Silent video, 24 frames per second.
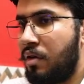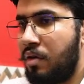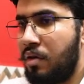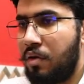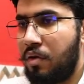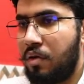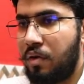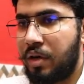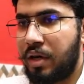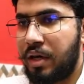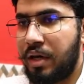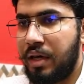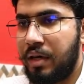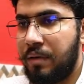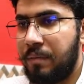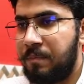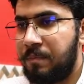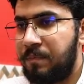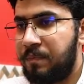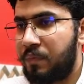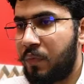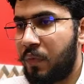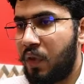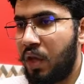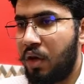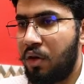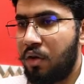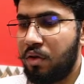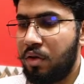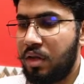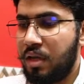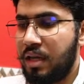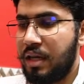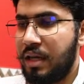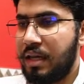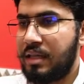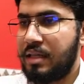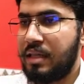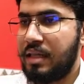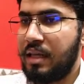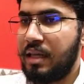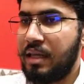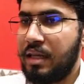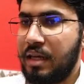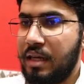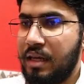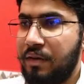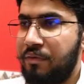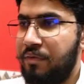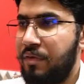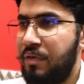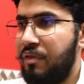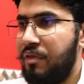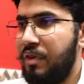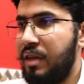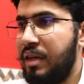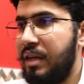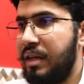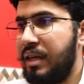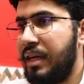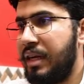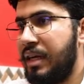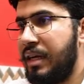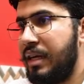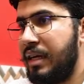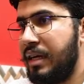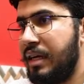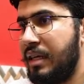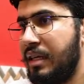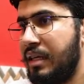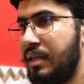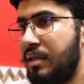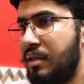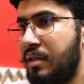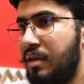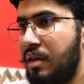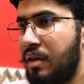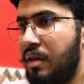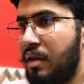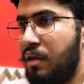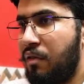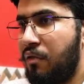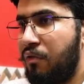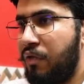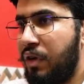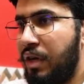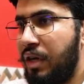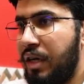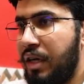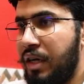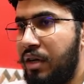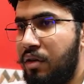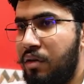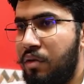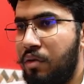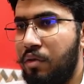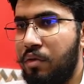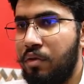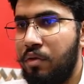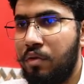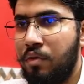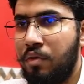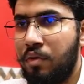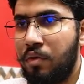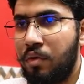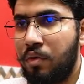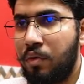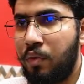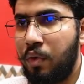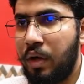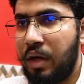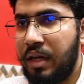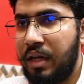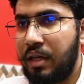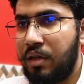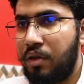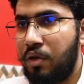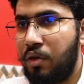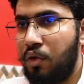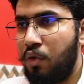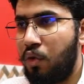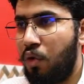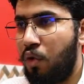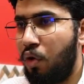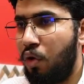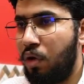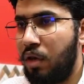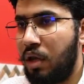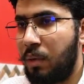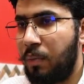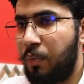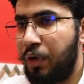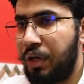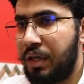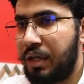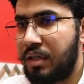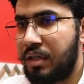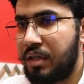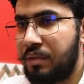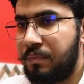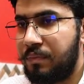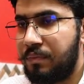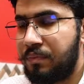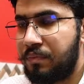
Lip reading: Okay, now the next thing that we will need is we need to query through all the points.